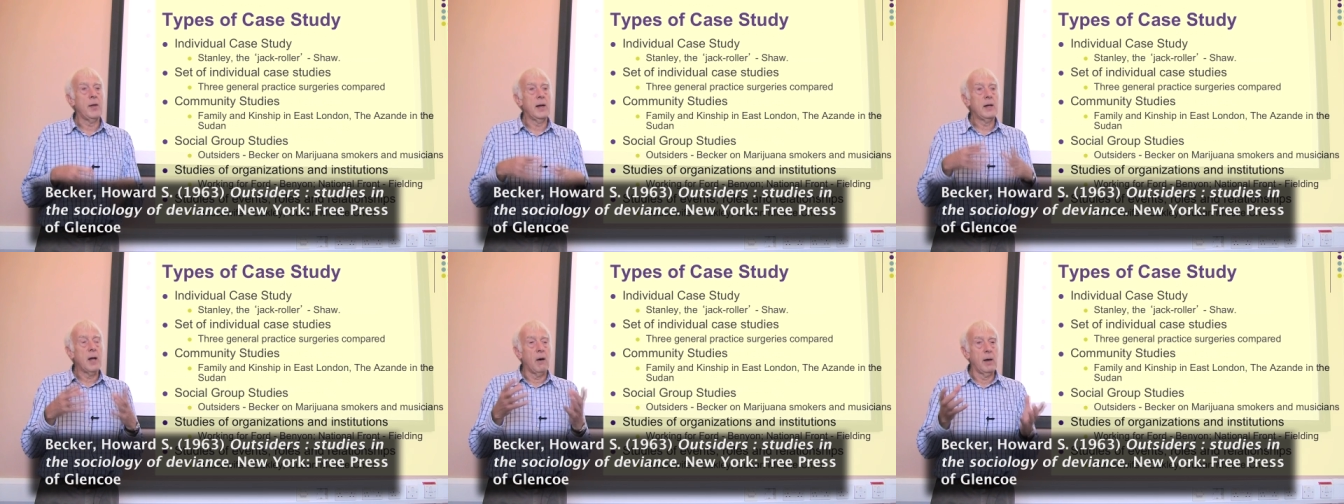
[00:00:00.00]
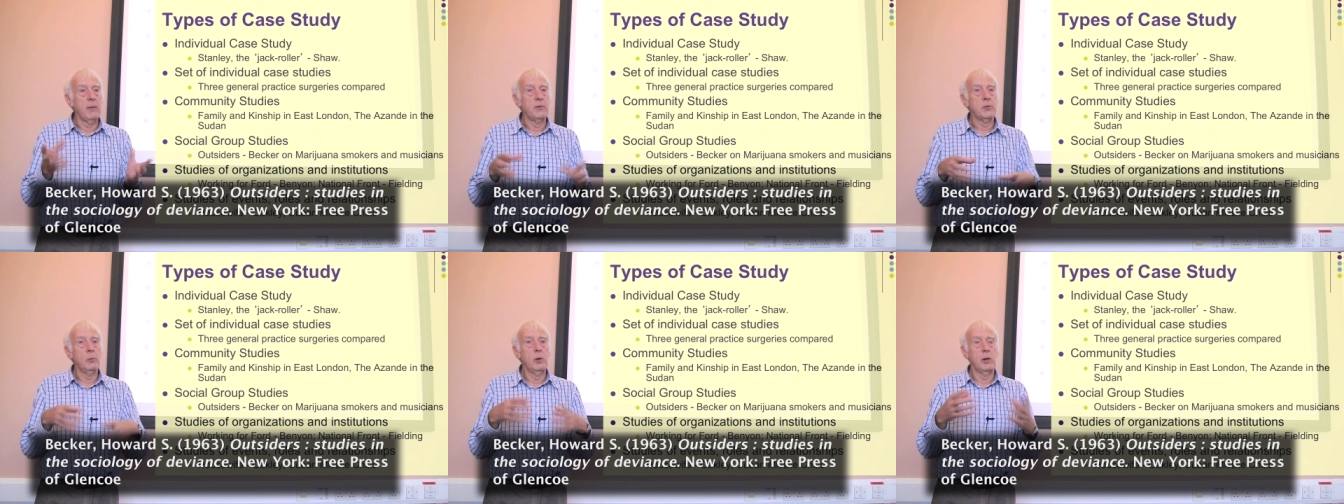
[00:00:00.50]
their
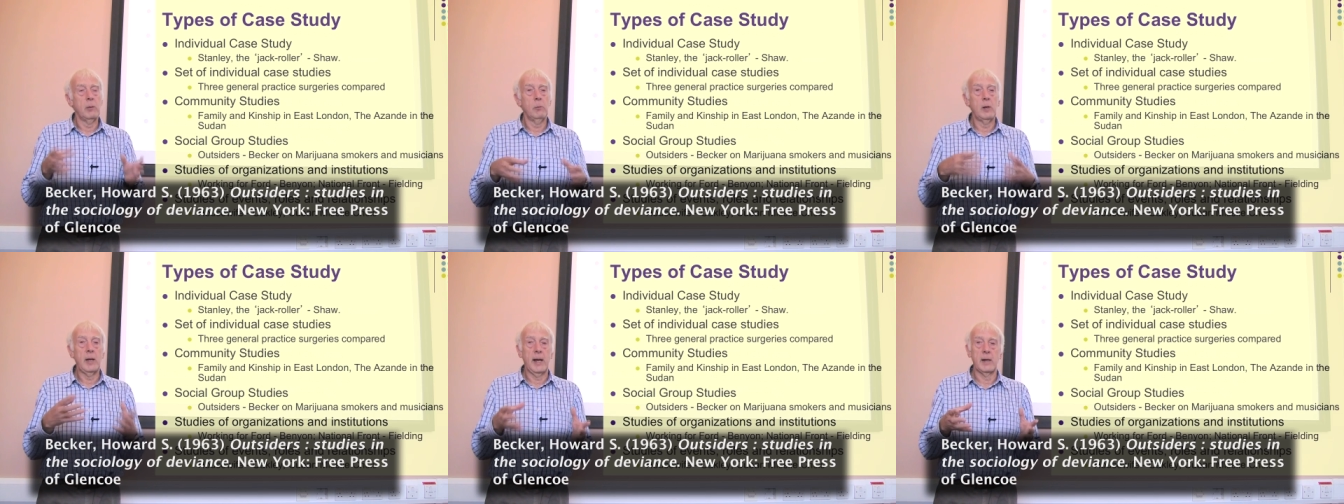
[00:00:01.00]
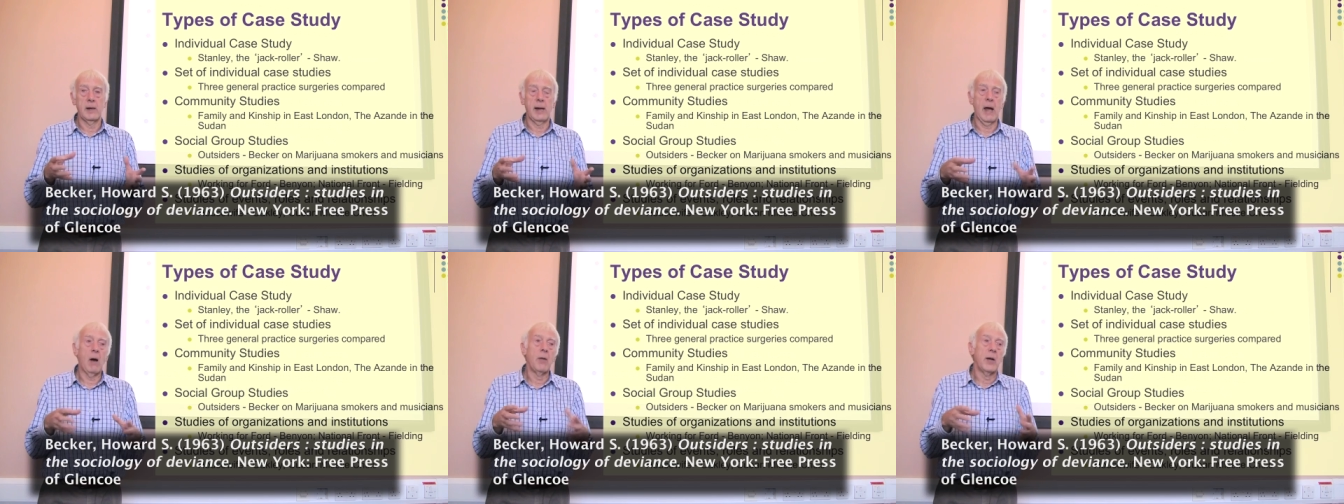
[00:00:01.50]
lives were led,
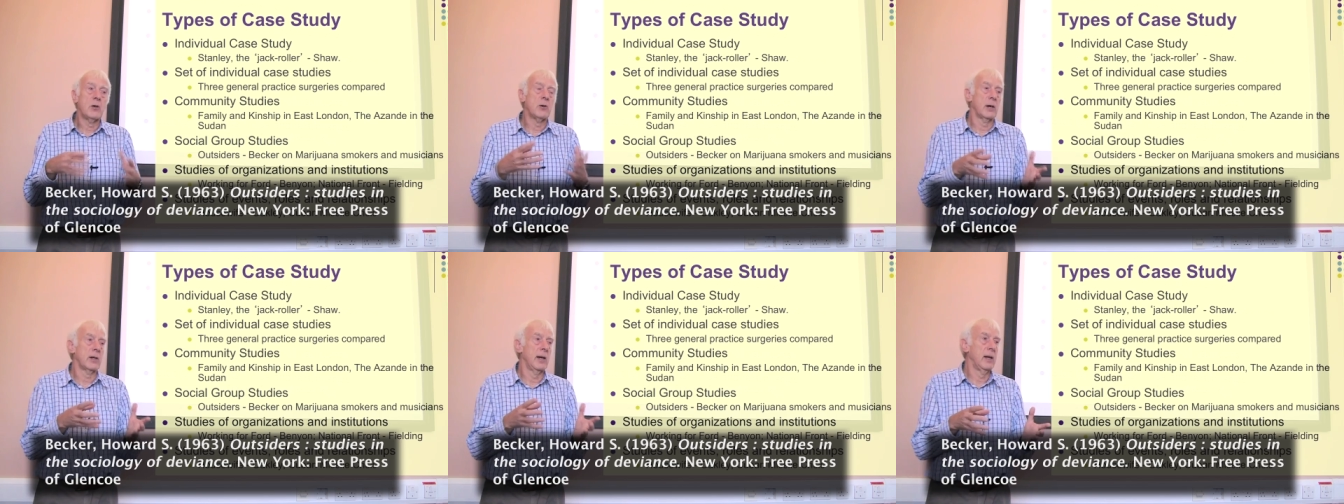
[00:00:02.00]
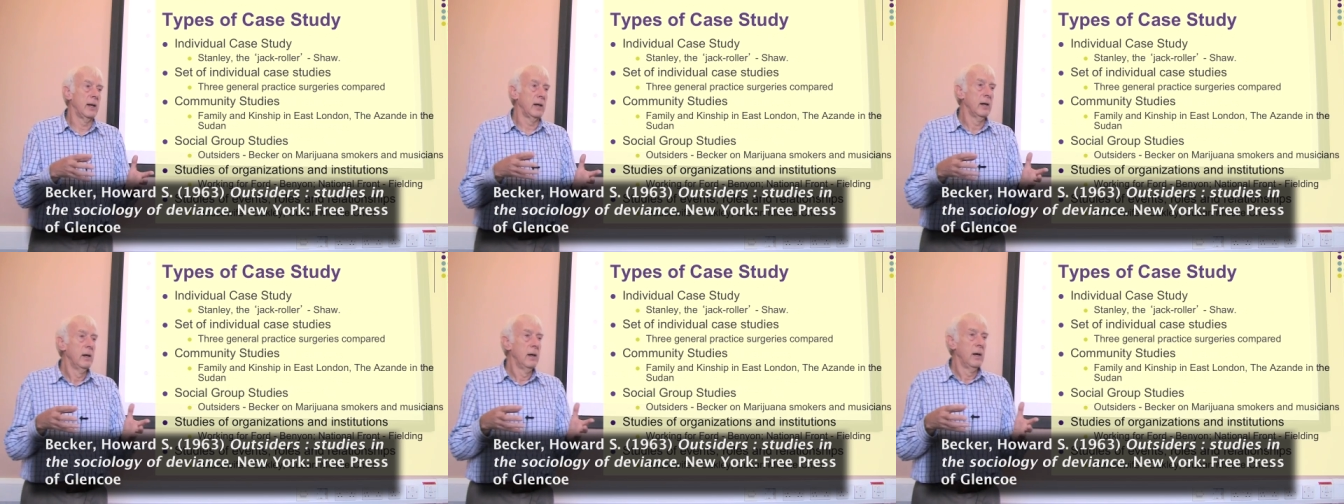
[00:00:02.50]
how their drug
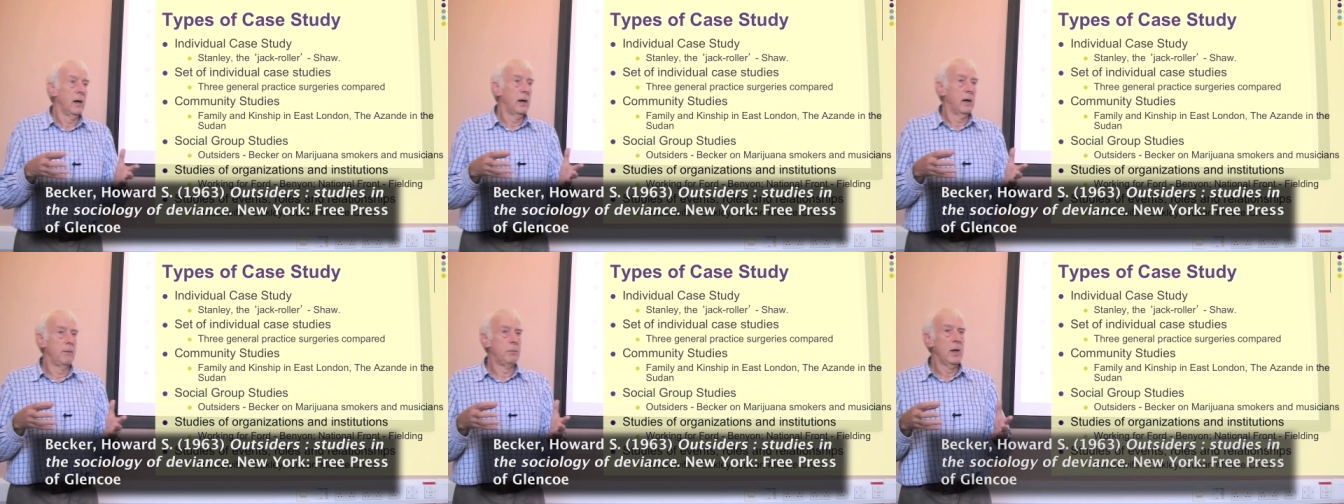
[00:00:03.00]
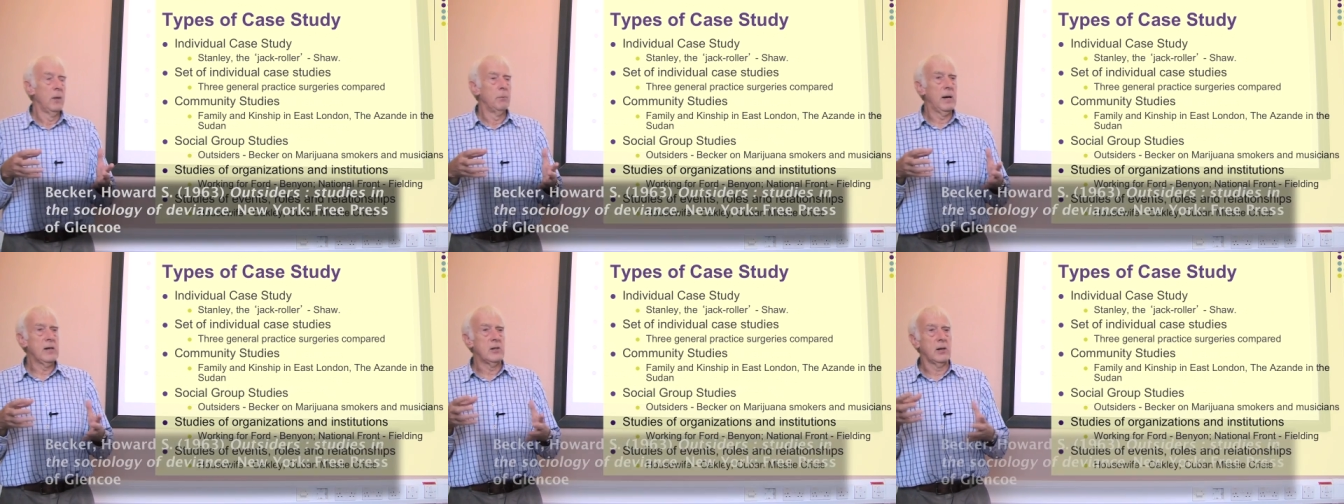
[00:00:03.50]
taking
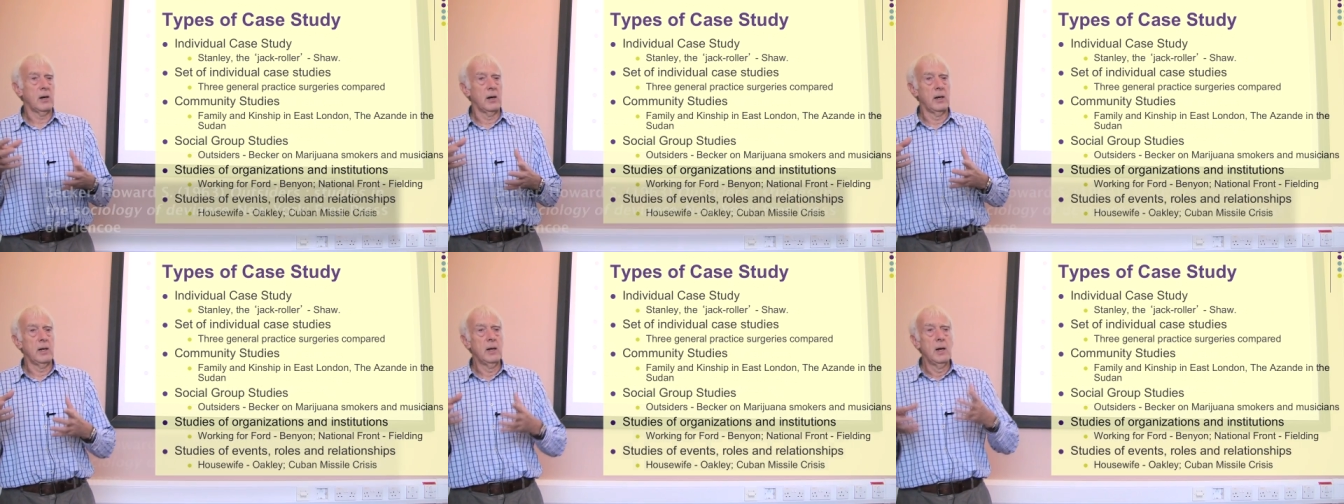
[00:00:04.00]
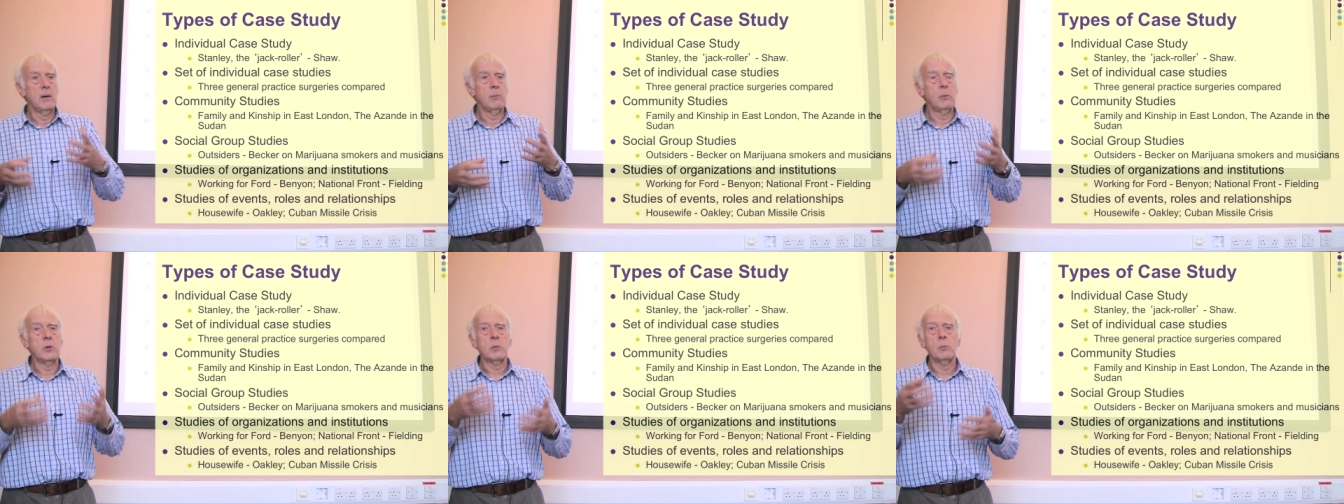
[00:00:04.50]
basically
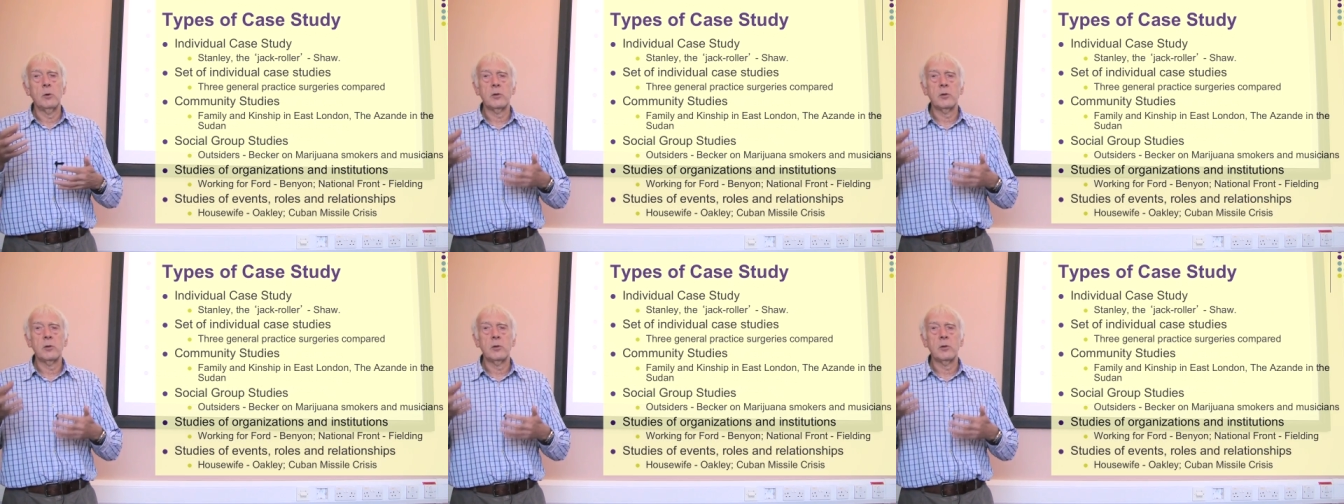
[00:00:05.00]
was